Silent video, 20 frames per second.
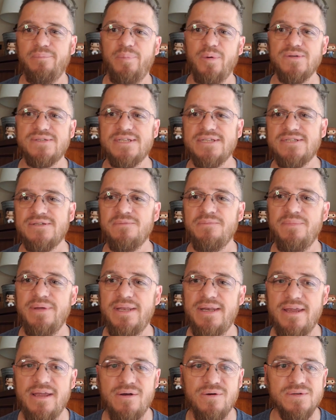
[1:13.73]
posting some
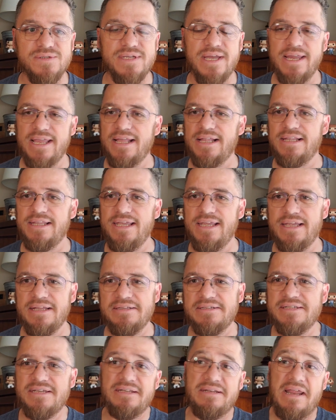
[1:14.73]
videos. I click
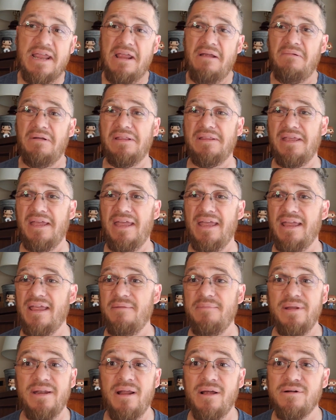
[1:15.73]
and say, hey, what the heck?
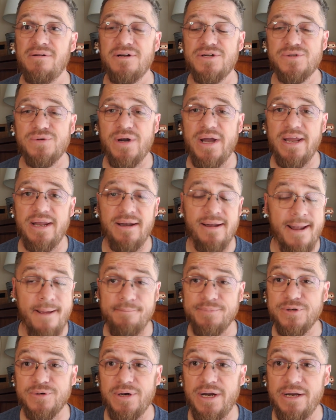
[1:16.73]
I mean, I'm gonna try, and
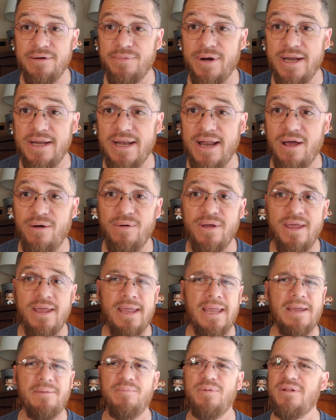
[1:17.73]
I'm trying right now.
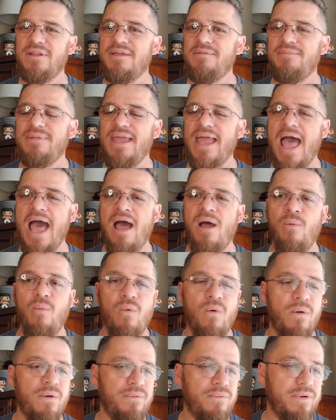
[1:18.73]
And believe me, I
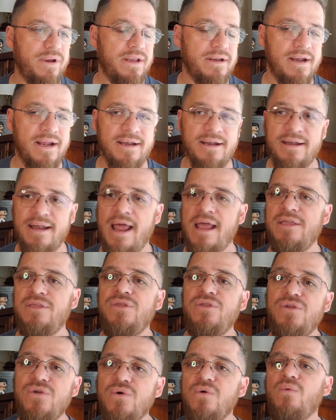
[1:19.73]
won't regret it,
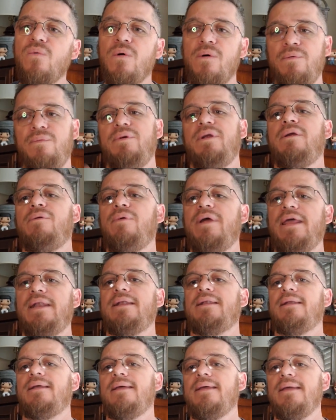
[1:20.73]
and you won't regret
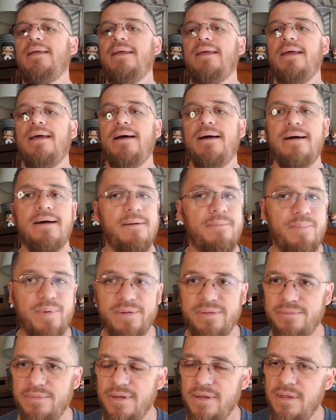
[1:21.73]
it.
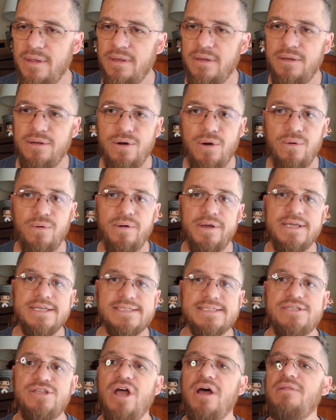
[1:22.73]
But you know,
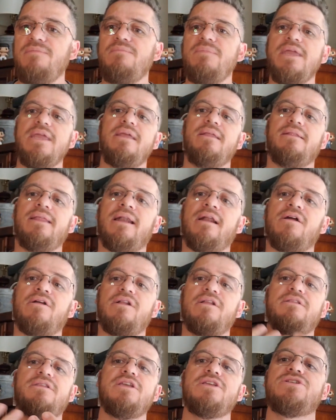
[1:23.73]
it's not me that I'm
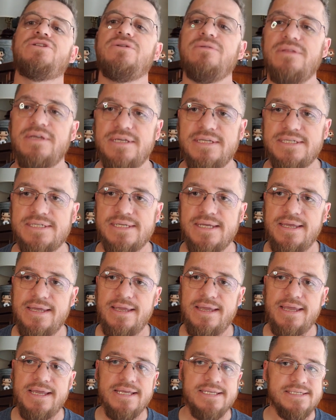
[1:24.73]
gonna teach you this.
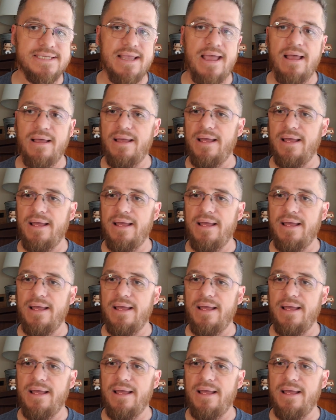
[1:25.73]
It's